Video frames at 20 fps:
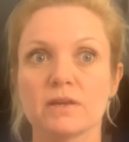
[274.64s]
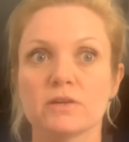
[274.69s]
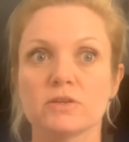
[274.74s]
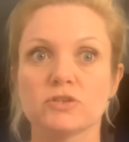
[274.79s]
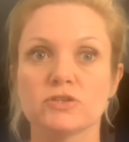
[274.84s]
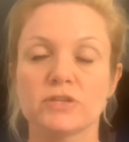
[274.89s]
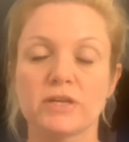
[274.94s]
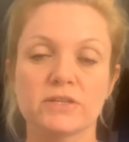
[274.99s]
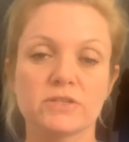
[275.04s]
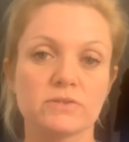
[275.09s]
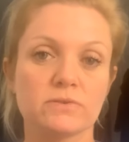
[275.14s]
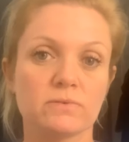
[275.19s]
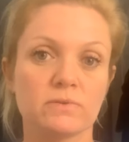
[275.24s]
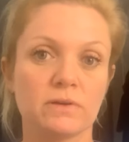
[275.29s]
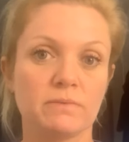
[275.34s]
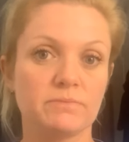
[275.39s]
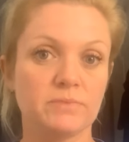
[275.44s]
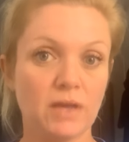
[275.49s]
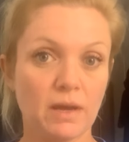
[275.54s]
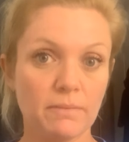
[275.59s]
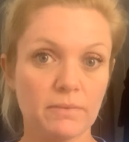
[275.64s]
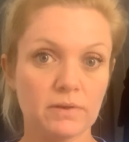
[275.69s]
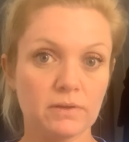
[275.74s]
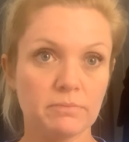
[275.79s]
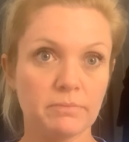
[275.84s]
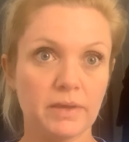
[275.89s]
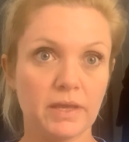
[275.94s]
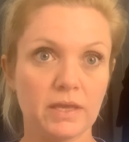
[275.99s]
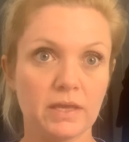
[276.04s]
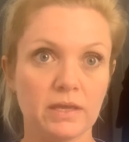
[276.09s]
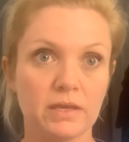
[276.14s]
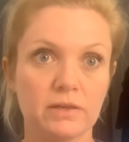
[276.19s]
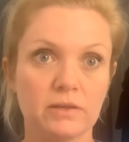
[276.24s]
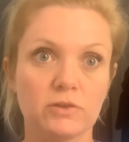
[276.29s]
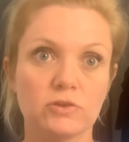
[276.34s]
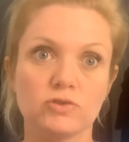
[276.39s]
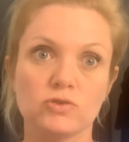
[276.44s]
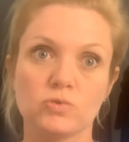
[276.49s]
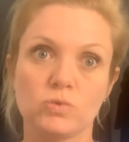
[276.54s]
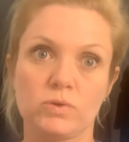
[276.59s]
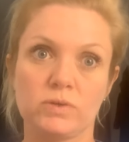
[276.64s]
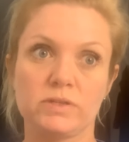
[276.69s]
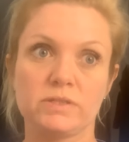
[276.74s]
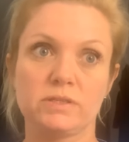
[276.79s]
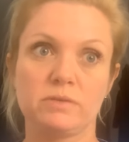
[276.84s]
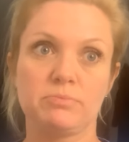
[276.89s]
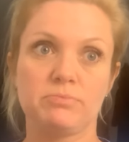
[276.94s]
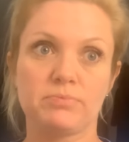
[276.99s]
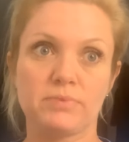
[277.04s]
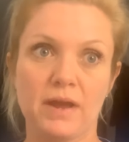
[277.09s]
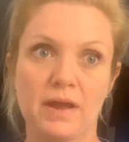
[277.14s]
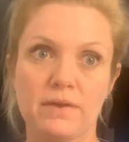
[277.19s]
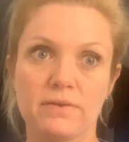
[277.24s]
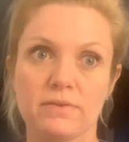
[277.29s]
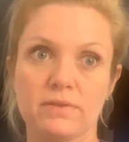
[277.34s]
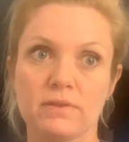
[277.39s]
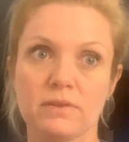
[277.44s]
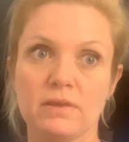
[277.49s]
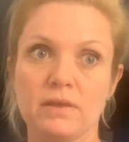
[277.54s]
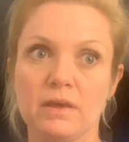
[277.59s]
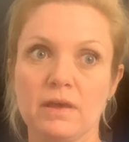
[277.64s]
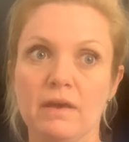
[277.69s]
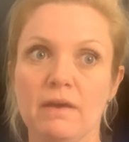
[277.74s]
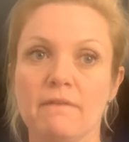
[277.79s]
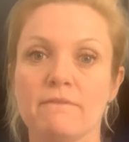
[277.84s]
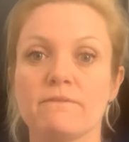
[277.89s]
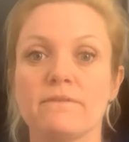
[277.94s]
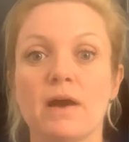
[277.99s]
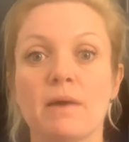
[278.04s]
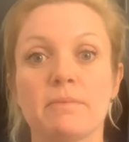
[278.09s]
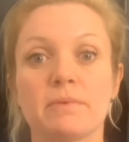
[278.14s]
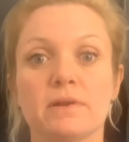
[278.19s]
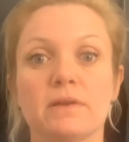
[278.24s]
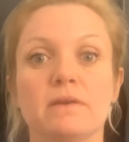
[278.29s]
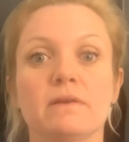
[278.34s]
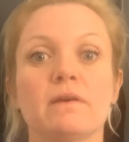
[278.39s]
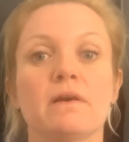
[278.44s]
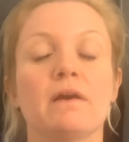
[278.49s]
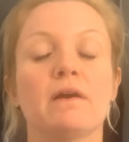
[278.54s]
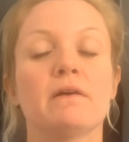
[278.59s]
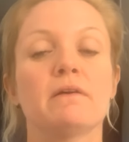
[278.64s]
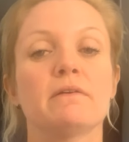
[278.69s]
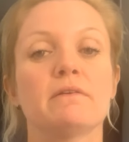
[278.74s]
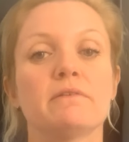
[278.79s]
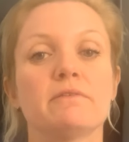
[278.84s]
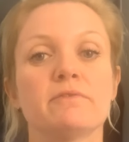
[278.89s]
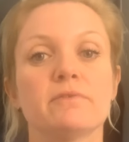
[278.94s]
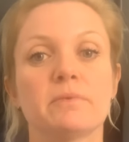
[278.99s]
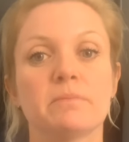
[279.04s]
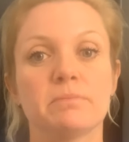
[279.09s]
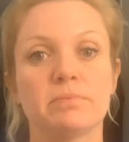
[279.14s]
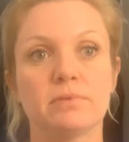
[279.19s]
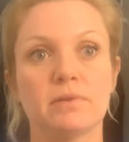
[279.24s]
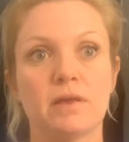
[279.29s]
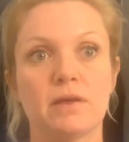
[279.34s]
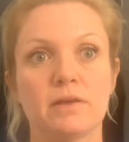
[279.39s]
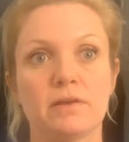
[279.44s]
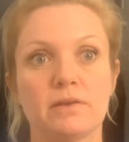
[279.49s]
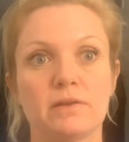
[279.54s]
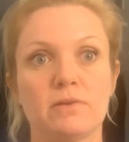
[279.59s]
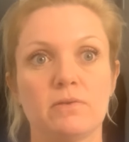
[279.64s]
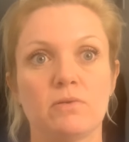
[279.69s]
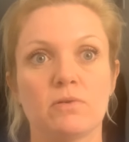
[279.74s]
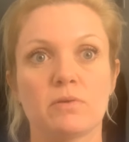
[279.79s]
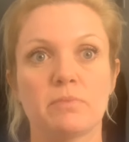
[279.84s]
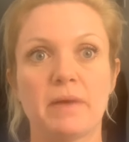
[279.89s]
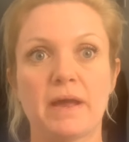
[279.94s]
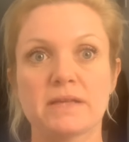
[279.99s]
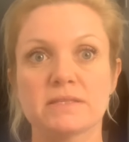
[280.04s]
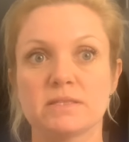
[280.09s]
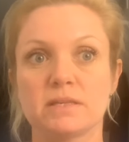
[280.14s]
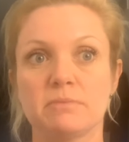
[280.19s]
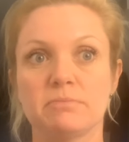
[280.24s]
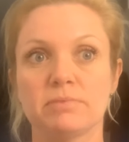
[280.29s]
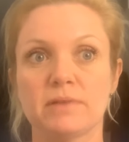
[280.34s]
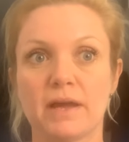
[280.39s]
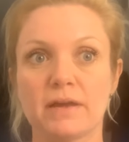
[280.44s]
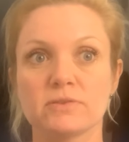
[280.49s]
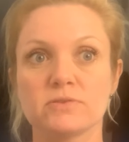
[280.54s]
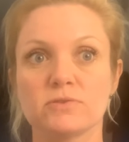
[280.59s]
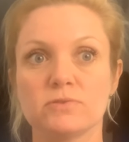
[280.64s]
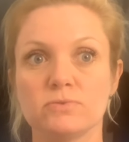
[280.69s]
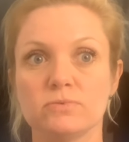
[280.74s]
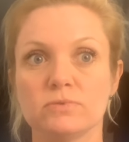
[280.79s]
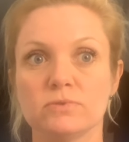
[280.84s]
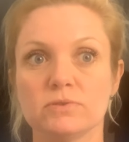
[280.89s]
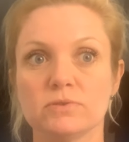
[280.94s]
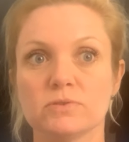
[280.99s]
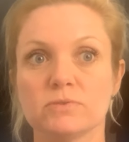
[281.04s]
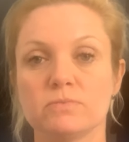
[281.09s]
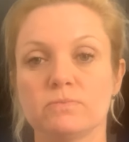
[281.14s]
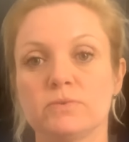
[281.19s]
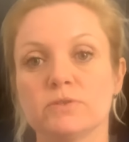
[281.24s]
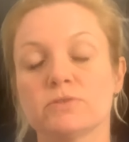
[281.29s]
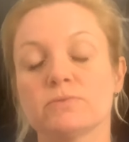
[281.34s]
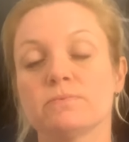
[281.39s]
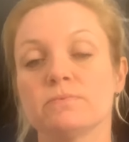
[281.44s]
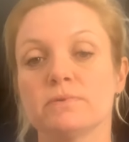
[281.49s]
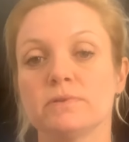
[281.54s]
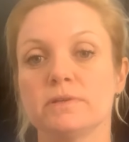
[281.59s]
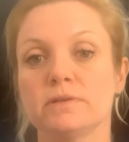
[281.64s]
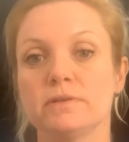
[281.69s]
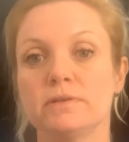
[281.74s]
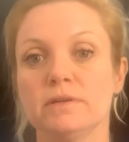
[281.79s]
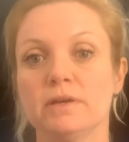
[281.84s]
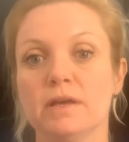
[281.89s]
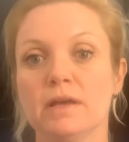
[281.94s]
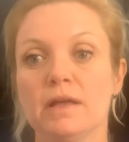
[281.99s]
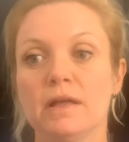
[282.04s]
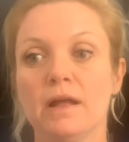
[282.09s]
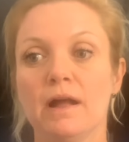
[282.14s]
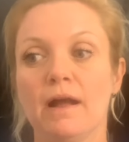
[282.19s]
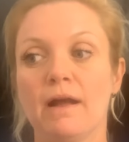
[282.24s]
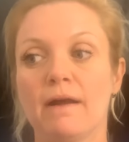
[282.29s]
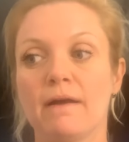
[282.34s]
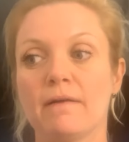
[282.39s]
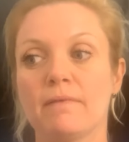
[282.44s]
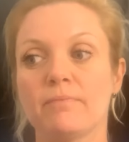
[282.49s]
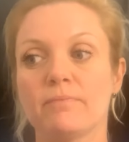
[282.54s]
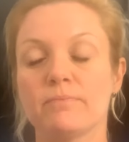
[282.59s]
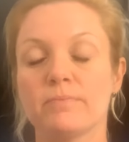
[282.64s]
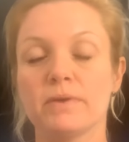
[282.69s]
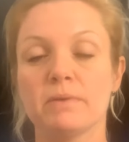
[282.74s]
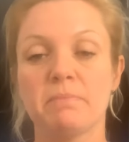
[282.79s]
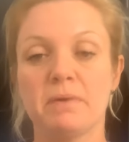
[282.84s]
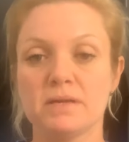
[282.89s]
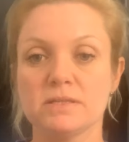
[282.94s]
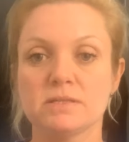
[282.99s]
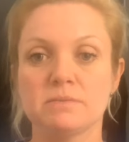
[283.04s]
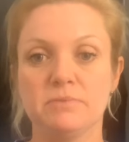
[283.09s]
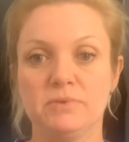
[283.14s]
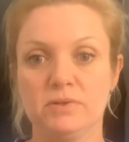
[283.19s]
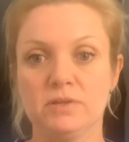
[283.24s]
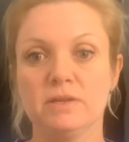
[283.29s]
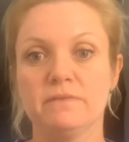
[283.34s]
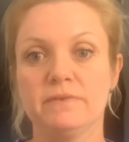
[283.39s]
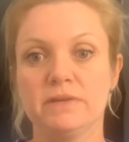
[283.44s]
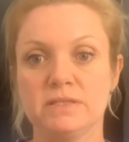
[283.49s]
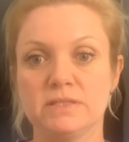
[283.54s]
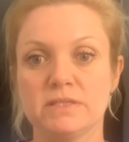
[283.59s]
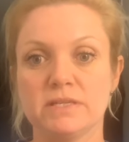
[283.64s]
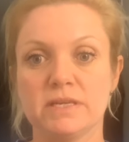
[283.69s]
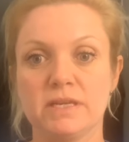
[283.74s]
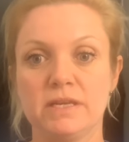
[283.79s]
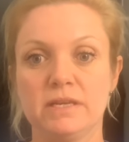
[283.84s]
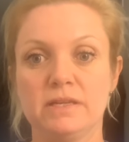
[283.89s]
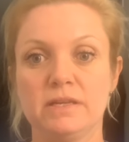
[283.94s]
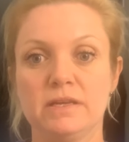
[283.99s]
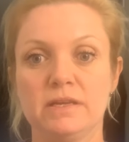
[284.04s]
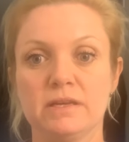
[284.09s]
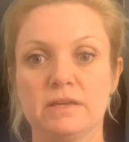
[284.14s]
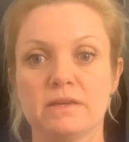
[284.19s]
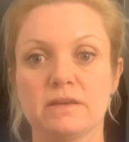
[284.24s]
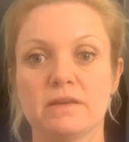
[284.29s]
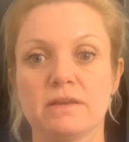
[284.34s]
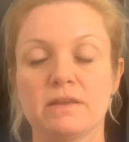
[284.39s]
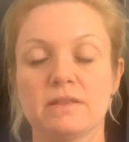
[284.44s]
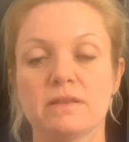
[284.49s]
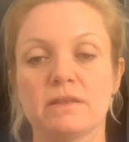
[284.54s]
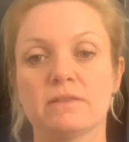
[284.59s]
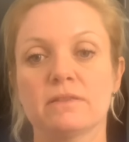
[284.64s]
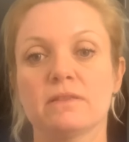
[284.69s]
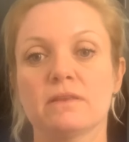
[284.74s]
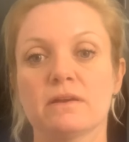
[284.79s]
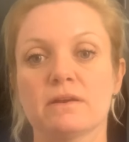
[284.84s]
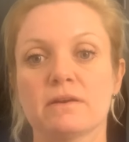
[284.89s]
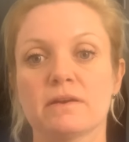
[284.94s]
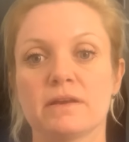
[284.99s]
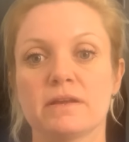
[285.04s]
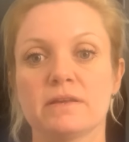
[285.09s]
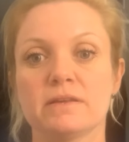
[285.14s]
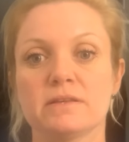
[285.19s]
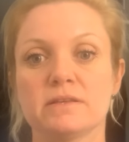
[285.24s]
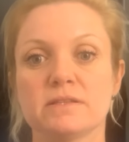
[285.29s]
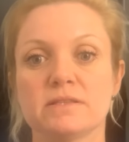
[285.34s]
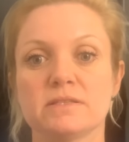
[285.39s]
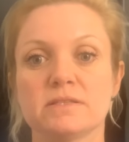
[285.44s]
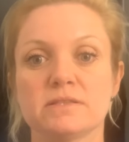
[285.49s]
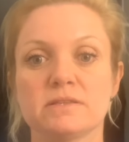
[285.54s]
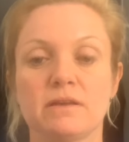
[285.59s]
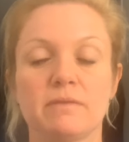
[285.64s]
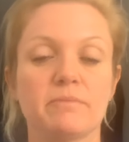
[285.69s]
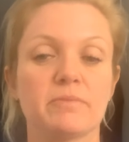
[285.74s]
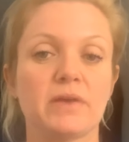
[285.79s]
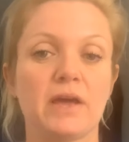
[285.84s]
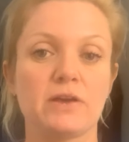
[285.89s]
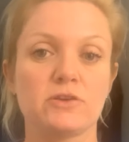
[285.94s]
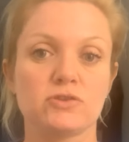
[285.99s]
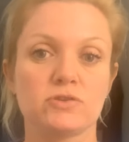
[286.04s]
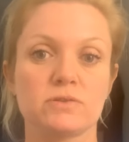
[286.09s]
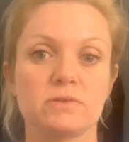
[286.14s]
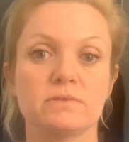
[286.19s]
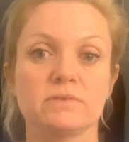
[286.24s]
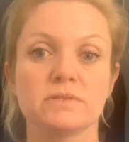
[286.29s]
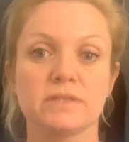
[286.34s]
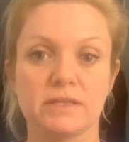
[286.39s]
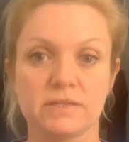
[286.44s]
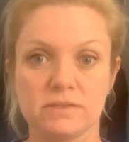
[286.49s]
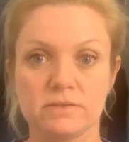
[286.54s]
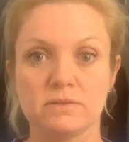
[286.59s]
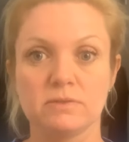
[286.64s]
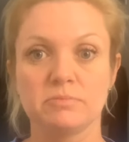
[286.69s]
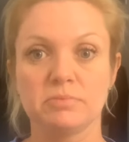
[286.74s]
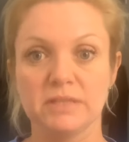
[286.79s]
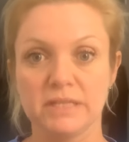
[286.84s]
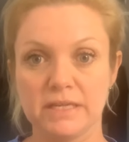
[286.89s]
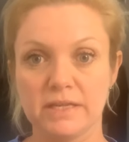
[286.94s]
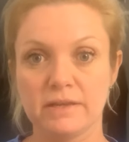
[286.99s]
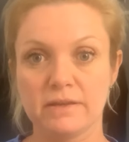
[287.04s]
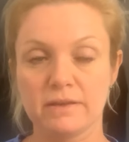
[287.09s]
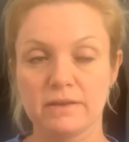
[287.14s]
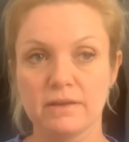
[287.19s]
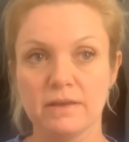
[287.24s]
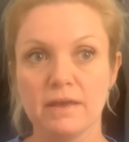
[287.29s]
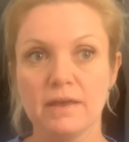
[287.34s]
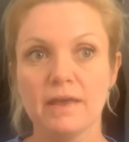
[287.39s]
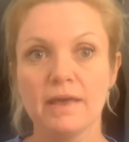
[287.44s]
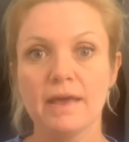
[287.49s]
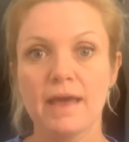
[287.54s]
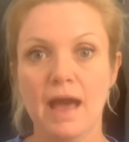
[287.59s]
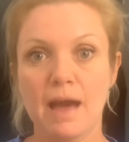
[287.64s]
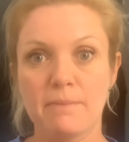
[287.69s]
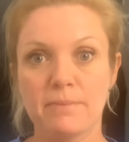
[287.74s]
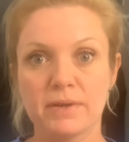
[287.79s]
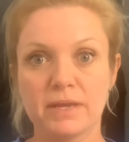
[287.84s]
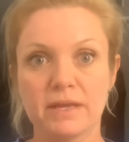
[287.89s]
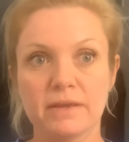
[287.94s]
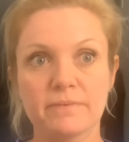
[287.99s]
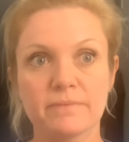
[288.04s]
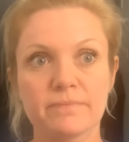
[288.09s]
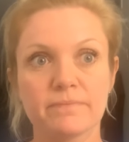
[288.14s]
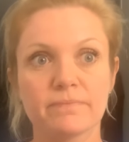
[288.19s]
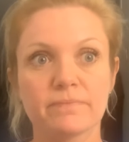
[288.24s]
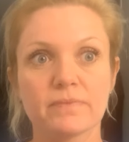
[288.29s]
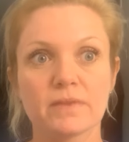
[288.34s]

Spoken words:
chest or abdominal pain, shortness of breath, vomiting of blood or passing black stools, which would be a possibility of indicating that there is some gastrointestinal bleeding happening.